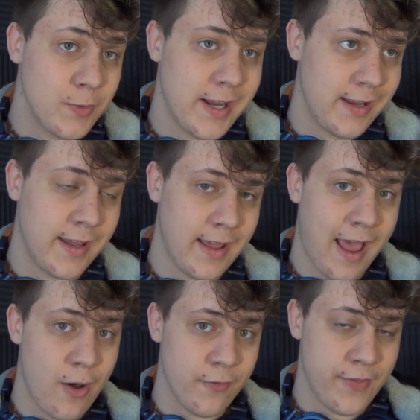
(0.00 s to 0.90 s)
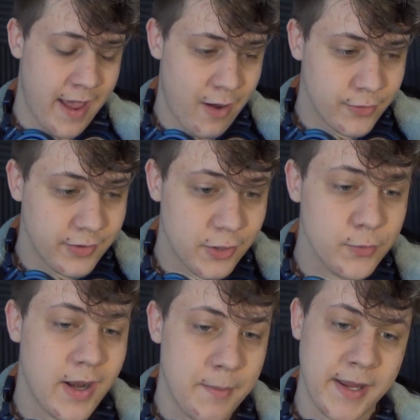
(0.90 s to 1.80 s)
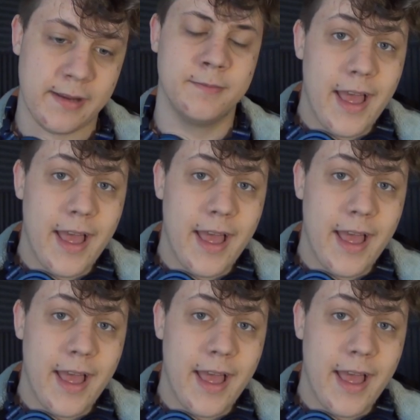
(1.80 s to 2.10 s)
ready to get out of the house, here's what I mean.